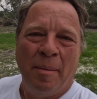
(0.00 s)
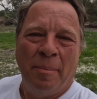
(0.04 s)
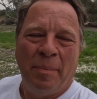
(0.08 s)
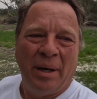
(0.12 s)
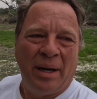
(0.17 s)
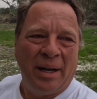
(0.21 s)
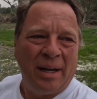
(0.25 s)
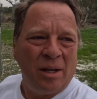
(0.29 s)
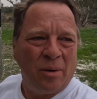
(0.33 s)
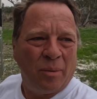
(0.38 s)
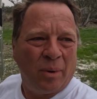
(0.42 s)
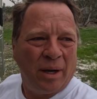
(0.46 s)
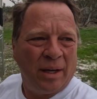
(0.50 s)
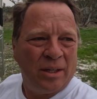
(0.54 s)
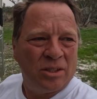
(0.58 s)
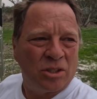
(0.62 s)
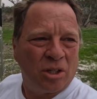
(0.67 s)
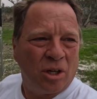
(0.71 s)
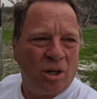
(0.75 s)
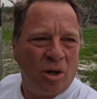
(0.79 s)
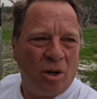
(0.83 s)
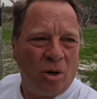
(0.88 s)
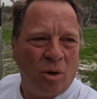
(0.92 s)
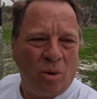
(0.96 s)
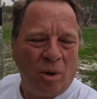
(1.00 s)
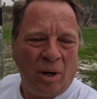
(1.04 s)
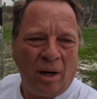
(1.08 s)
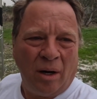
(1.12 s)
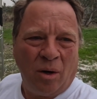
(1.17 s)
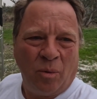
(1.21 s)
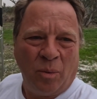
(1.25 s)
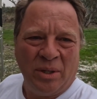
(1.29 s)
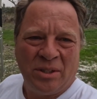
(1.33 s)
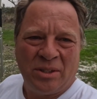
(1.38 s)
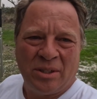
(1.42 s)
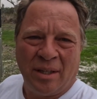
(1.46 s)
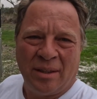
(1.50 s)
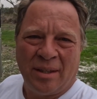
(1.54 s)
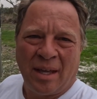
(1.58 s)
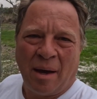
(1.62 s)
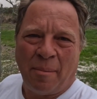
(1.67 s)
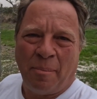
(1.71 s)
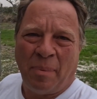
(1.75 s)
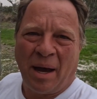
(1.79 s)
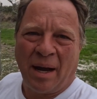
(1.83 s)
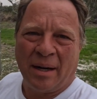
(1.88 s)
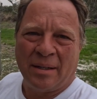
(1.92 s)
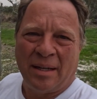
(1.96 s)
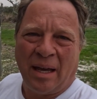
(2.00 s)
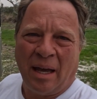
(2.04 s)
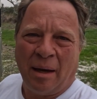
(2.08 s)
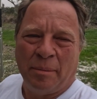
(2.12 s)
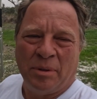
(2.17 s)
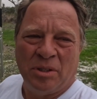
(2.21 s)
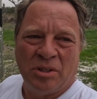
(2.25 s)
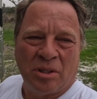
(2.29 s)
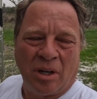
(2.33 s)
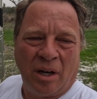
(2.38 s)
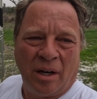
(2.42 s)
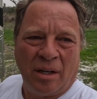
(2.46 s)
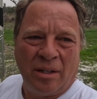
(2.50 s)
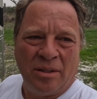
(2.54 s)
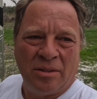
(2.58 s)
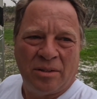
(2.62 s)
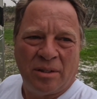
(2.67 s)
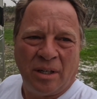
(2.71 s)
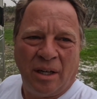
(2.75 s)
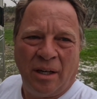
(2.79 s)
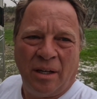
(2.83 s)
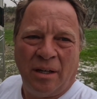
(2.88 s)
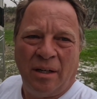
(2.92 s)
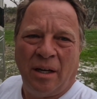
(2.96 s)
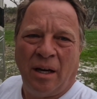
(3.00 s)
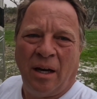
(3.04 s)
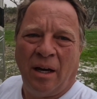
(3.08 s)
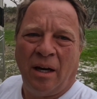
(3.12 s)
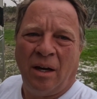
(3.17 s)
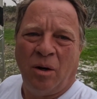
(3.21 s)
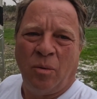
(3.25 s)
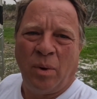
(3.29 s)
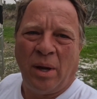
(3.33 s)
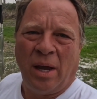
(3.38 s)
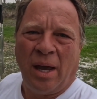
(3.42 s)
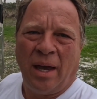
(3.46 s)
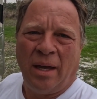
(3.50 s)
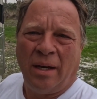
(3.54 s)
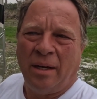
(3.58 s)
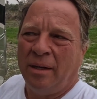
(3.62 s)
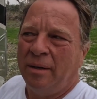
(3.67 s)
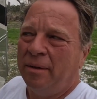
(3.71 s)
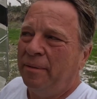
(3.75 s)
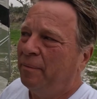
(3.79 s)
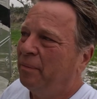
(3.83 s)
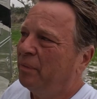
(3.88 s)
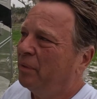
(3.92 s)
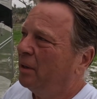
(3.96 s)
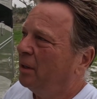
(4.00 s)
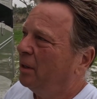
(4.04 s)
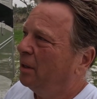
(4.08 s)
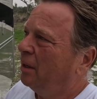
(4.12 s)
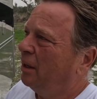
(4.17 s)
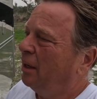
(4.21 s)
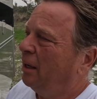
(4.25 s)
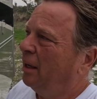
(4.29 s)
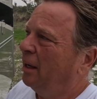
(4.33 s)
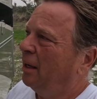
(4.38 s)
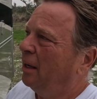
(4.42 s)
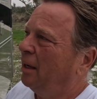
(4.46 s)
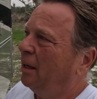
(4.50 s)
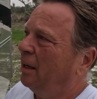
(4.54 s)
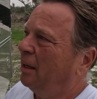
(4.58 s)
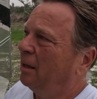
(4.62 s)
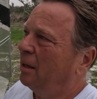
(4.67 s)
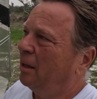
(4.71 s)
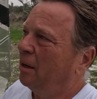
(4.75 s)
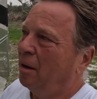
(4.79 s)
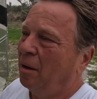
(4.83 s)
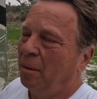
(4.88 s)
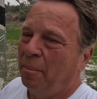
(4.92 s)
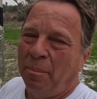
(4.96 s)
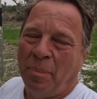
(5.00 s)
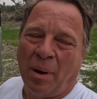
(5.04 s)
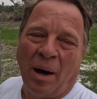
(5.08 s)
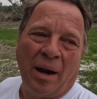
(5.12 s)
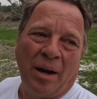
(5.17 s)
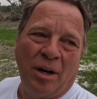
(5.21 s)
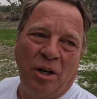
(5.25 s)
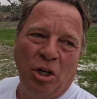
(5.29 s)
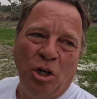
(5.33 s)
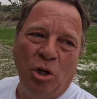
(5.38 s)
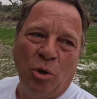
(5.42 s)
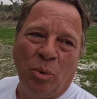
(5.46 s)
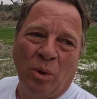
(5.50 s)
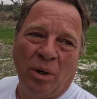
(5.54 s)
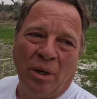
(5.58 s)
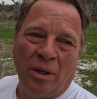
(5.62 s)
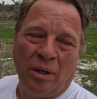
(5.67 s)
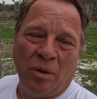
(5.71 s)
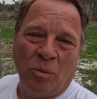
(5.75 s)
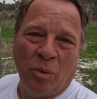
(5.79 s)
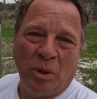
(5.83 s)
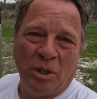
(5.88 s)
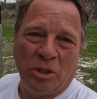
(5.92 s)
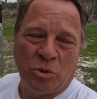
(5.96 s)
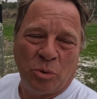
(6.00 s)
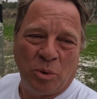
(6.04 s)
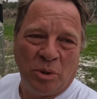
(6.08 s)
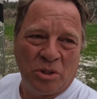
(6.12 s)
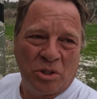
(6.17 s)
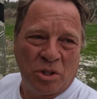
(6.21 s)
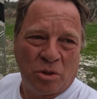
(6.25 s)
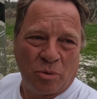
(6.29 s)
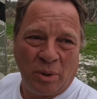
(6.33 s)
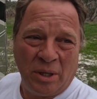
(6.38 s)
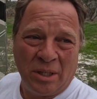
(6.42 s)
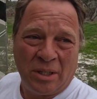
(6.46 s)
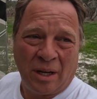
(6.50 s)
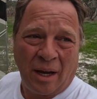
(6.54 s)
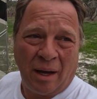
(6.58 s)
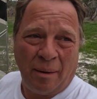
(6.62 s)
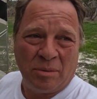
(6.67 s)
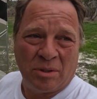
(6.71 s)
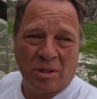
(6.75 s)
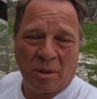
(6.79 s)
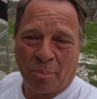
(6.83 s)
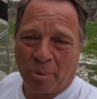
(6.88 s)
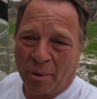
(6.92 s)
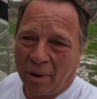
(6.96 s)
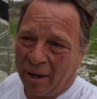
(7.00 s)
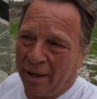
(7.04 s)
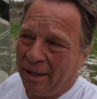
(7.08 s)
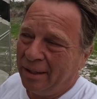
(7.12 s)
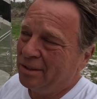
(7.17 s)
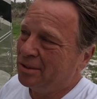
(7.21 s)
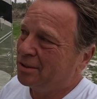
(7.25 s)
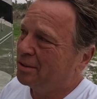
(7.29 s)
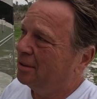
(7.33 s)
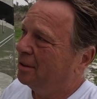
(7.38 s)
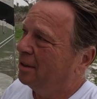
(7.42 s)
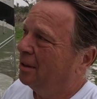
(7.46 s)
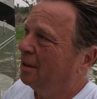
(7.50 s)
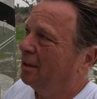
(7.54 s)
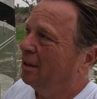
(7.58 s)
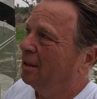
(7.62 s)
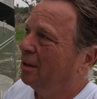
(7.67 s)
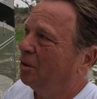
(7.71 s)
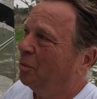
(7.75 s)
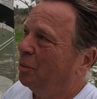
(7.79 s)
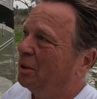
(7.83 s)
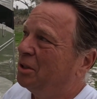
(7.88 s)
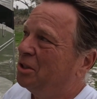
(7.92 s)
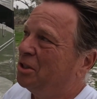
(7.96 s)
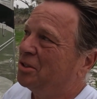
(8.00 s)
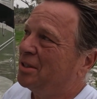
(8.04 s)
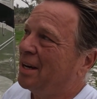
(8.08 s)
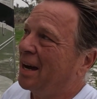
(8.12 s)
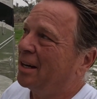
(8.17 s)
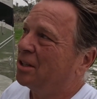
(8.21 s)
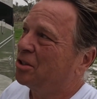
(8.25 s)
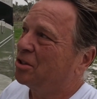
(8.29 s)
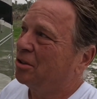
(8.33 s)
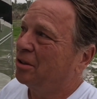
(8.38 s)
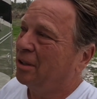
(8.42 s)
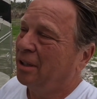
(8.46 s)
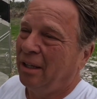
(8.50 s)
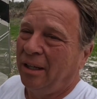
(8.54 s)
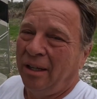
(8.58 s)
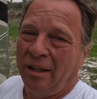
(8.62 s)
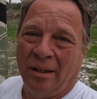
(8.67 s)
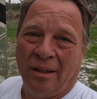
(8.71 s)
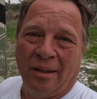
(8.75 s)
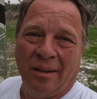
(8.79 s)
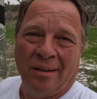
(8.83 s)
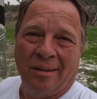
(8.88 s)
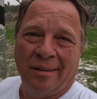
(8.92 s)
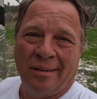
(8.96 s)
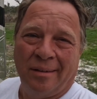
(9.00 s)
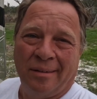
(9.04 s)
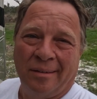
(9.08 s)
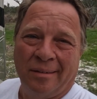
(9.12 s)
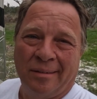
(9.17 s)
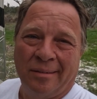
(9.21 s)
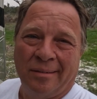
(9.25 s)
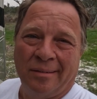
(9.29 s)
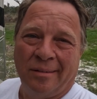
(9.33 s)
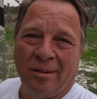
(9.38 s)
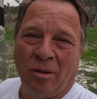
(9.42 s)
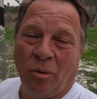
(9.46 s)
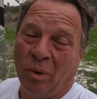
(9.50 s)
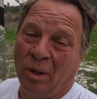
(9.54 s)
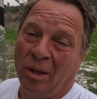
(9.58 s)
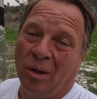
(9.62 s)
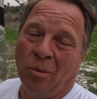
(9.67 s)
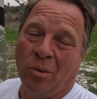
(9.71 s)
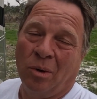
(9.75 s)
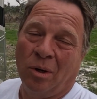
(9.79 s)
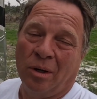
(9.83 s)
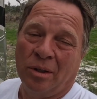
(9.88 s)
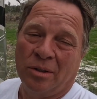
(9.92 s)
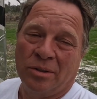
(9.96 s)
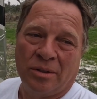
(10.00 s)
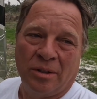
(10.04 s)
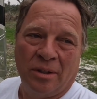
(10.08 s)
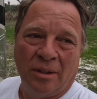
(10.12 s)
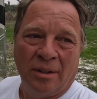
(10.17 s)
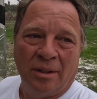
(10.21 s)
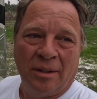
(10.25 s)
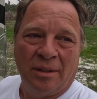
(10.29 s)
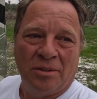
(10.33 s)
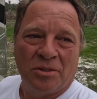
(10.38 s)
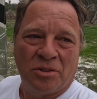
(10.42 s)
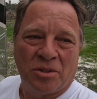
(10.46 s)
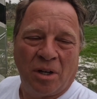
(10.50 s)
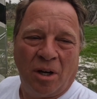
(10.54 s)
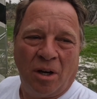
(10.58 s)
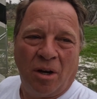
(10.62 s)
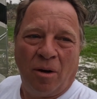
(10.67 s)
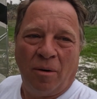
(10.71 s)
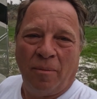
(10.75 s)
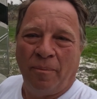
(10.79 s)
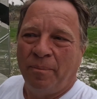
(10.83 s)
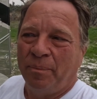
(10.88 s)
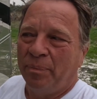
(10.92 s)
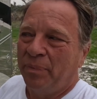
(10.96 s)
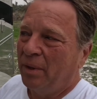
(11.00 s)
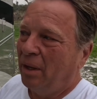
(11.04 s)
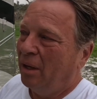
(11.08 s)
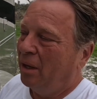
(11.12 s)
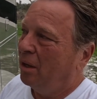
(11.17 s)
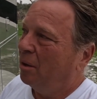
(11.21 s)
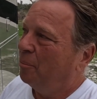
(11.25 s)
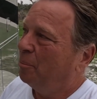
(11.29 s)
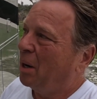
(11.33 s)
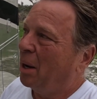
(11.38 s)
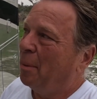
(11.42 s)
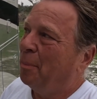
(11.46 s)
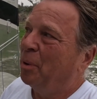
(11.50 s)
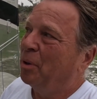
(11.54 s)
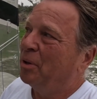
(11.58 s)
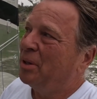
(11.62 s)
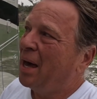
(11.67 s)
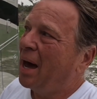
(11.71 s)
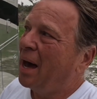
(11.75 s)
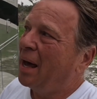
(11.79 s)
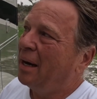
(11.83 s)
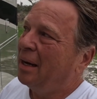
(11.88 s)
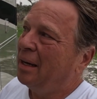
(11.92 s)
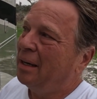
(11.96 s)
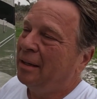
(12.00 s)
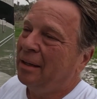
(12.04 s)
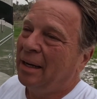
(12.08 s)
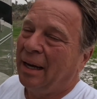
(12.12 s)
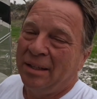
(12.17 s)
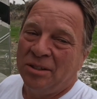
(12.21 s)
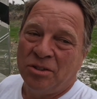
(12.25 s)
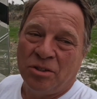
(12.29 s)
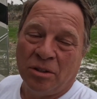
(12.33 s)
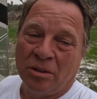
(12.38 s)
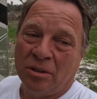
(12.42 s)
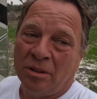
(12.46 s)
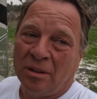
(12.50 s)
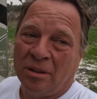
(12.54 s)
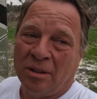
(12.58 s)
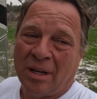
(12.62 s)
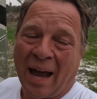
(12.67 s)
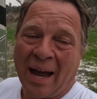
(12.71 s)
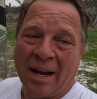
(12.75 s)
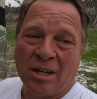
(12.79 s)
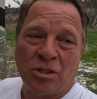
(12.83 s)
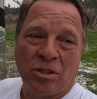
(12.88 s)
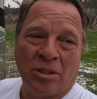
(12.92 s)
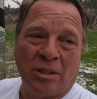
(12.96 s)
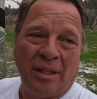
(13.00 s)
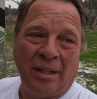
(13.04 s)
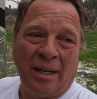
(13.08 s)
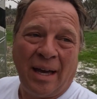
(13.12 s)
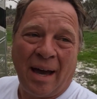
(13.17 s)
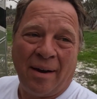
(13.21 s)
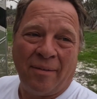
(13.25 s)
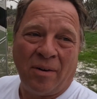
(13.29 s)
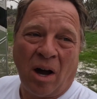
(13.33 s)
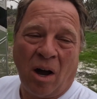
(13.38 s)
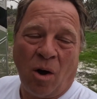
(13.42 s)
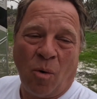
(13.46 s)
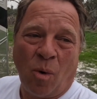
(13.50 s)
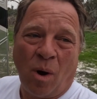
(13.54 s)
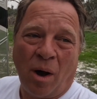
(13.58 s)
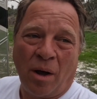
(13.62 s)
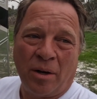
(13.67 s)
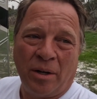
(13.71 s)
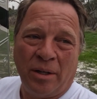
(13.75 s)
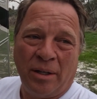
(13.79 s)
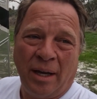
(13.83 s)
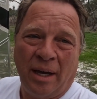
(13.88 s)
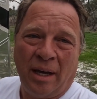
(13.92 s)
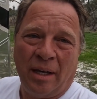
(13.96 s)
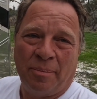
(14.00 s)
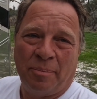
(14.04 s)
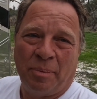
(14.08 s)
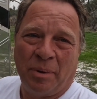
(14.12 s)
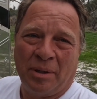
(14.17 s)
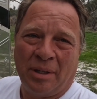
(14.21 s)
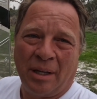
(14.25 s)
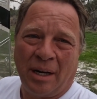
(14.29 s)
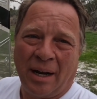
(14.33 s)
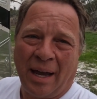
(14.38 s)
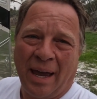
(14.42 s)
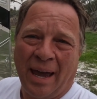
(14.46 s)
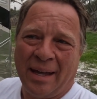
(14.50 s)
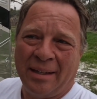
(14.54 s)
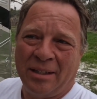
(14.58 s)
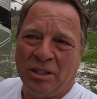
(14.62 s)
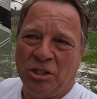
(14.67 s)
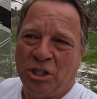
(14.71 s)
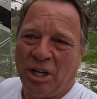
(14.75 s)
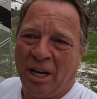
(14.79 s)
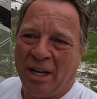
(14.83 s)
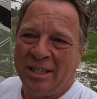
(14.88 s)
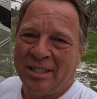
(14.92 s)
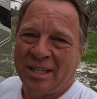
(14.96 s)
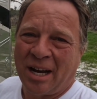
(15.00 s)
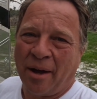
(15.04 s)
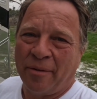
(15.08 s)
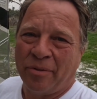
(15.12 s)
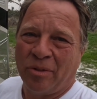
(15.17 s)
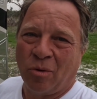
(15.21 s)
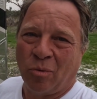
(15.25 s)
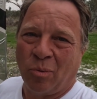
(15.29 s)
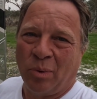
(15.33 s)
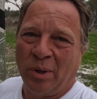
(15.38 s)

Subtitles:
But anyway, so we sent that back to Amazon and said we hate it, and bought a new one, which was 3 times the price, which is actually the one that works. So, but I put that in. I still didn't actually have hot water yet, but then I had to change out the